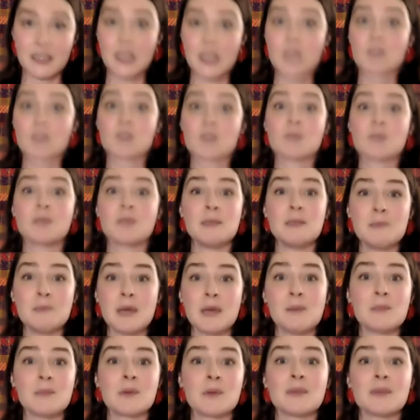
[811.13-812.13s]
to
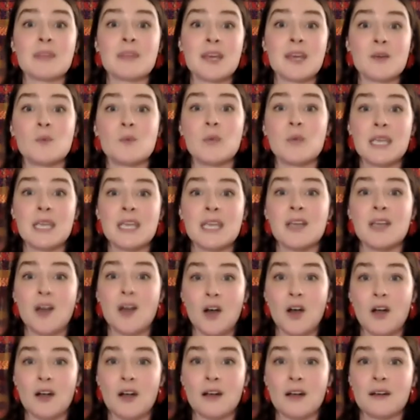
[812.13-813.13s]
remember that we
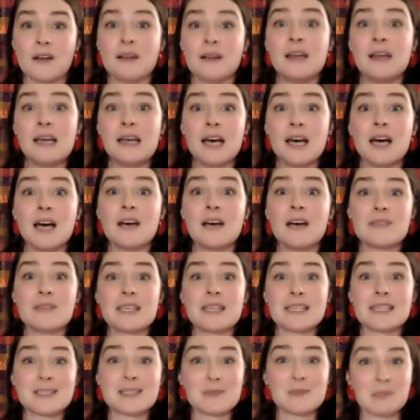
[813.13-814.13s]
are of
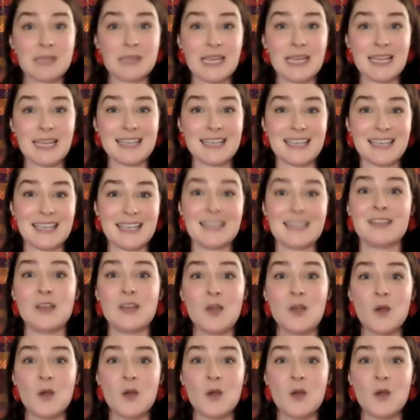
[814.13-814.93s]
this planet.